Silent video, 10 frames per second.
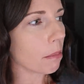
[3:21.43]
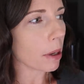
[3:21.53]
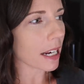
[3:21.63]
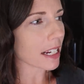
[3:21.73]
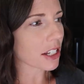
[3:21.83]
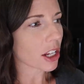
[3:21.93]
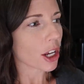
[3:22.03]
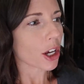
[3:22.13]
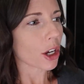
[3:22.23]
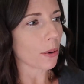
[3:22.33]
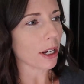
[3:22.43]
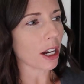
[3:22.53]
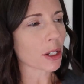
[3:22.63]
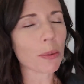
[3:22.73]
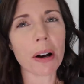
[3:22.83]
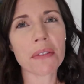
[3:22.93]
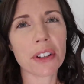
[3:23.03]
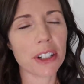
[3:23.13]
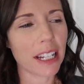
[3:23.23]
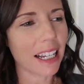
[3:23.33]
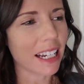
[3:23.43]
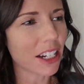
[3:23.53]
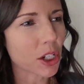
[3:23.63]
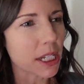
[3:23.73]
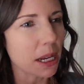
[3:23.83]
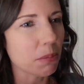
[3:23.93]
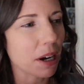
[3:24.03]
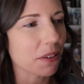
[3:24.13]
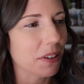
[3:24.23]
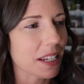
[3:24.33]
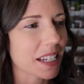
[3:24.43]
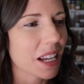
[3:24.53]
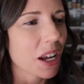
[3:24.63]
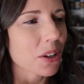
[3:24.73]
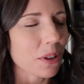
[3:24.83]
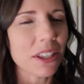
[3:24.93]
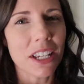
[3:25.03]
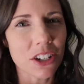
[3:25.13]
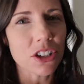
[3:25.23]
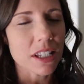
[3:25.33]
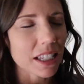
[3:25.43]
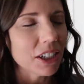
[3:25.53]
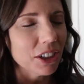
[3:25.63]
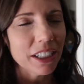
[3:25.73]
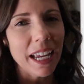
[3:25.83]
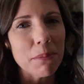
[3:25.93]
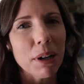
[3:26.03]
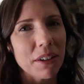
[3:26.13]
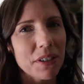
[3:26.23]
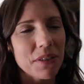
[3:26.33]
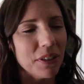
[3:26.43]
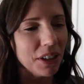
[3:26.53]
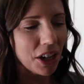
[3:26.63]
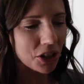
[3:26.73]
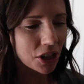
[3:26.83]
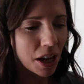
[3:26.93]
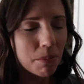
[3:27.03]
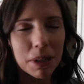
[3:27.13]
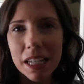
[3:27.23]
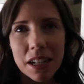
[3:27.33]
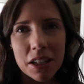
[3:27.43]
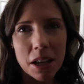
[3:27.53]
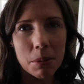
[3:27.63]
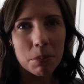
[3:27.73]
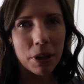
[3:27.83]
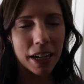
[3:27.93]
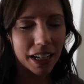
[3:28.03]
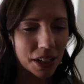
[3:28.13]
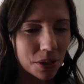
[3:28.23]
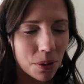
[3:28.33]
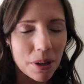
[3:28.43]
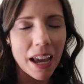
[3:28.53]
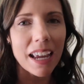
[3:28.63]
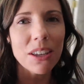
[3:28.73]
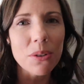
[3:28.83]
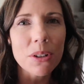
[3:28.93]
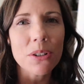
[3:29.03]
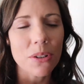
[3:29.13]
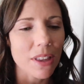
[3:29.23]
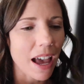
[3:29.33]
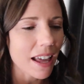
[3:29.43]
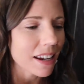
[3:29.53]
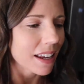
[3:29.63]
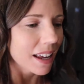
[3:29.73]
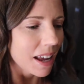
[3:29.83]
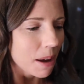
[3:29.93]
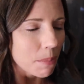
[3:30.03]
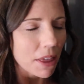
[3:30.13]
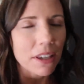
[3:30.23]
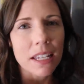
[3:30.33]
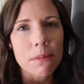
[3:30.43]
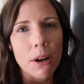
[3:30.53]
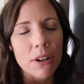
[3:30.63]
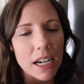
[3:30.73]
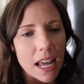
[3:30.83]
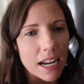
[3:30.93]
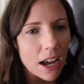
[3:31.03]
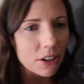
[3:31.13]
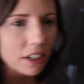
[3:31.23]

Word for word: But it's going on 12:30 and he just ate breakfast. So I think he just literally ate breakfast for lunch. He's on summer break, it's okay, you can do that. But I think he's about ready to head out.